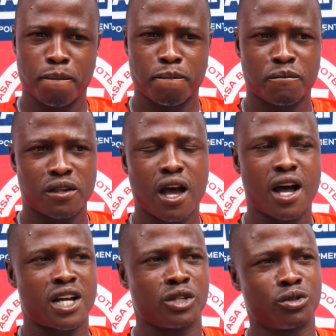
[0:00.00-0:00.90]

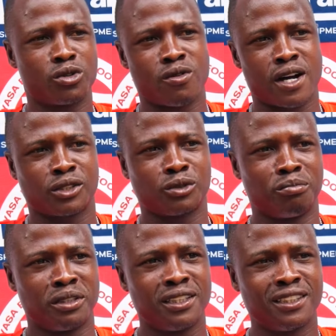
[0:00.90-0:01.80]
Yeah, you know what, to
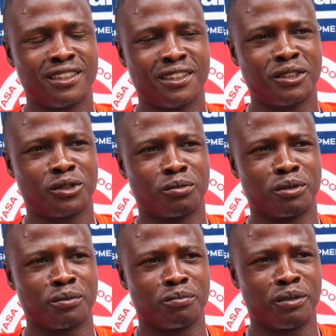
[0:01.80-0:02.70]
be
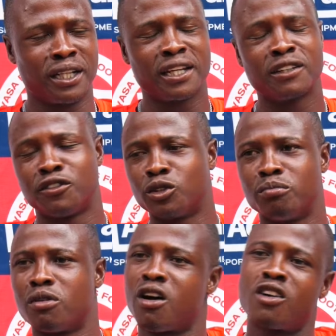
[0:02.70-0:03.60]
playing
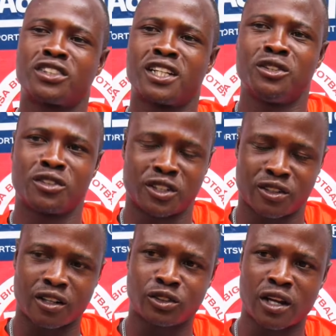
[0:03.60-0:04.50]
football outside
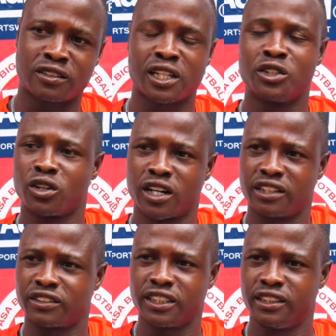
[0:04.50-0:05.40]
your
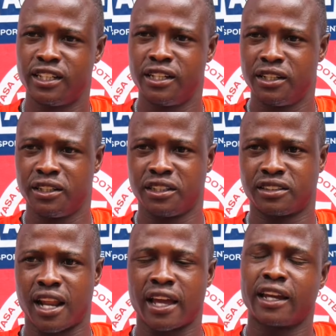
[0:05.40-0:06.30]
country,
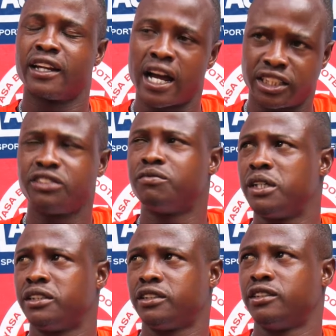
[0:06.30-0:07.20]
it's like an
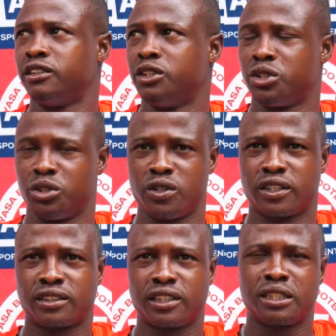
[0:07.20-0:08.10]
achievement, you
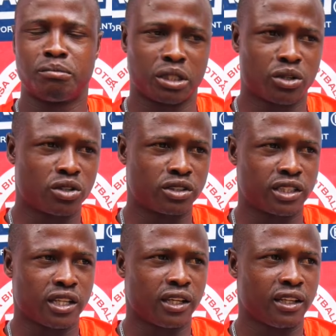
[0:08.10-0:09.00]
understand, because
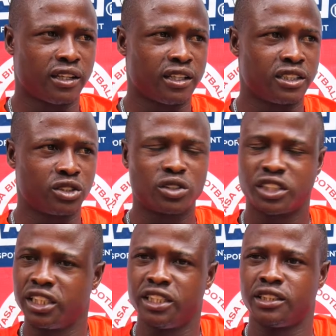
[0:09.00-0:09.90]
it's not
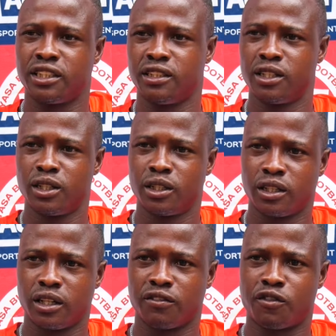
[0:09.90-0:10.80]
easy
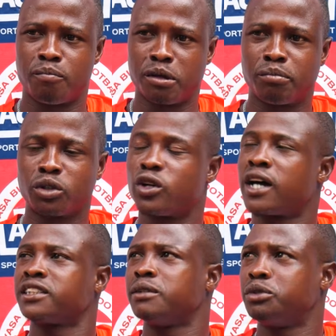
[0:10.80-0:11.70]
for people to
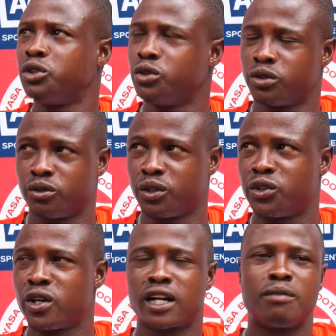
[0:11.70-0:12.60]
accept you when
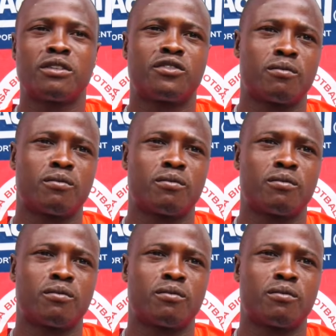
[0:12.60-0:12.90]
you are coming from